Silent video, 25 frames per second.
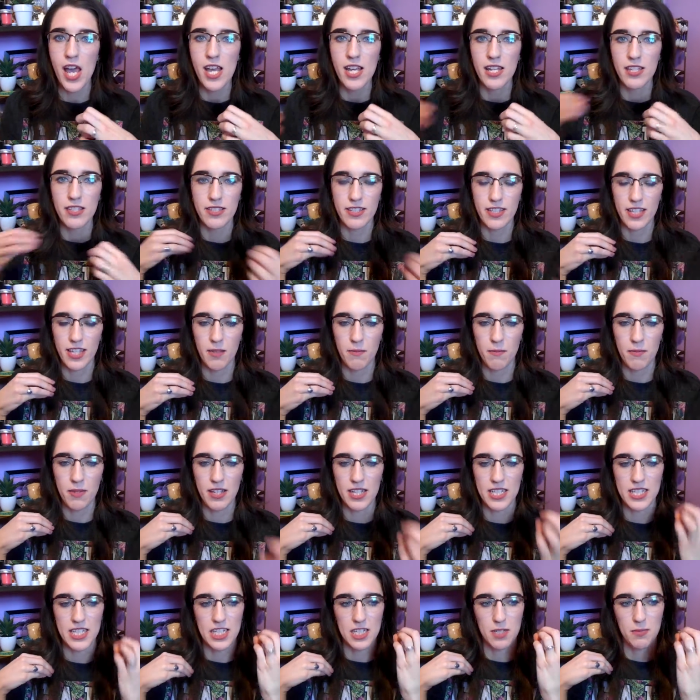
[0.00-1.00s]
skin
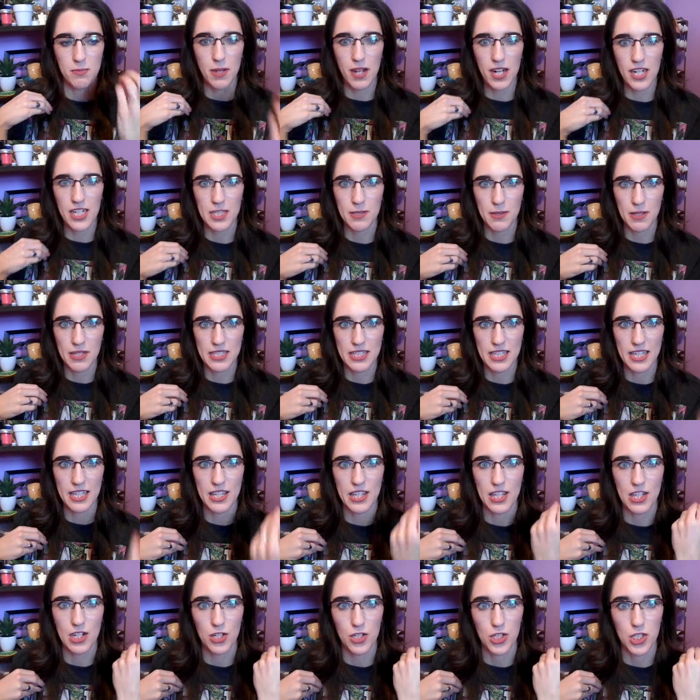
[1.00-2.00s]
because there's parts of my skin
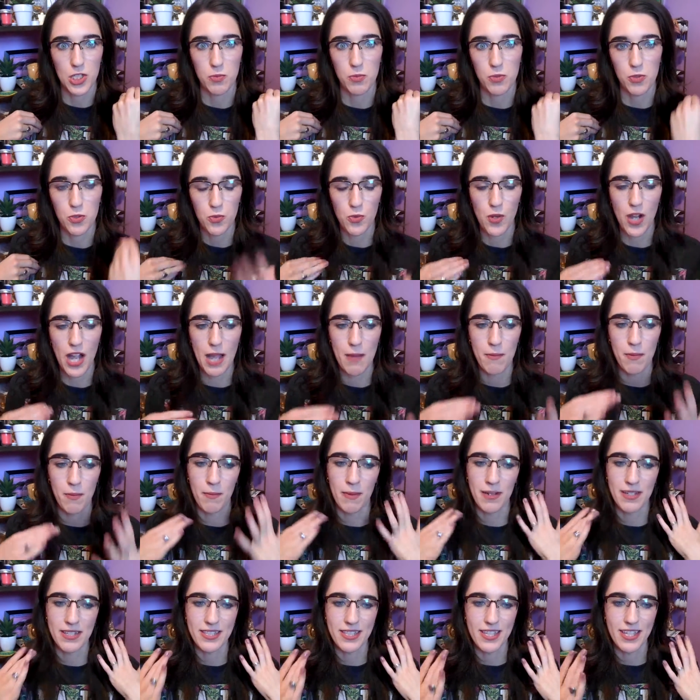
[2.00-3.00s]
that are super dry, but
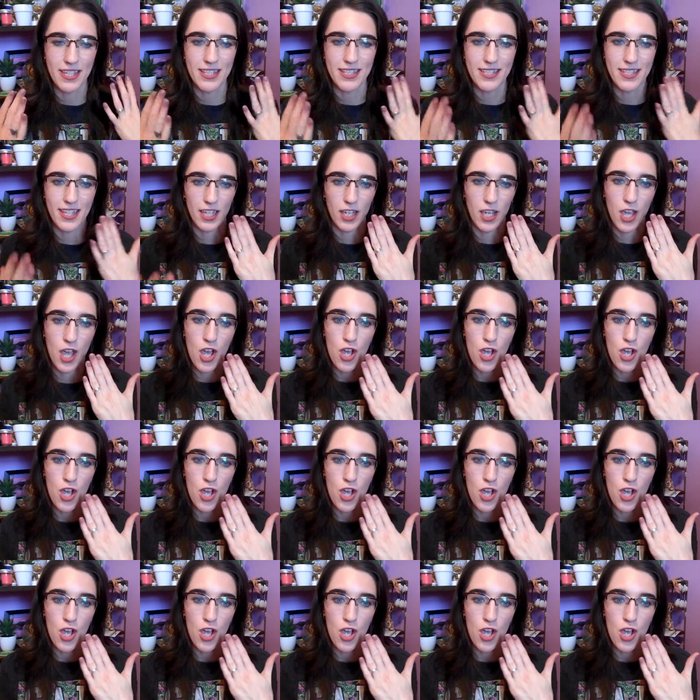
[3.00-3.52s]
my skin's like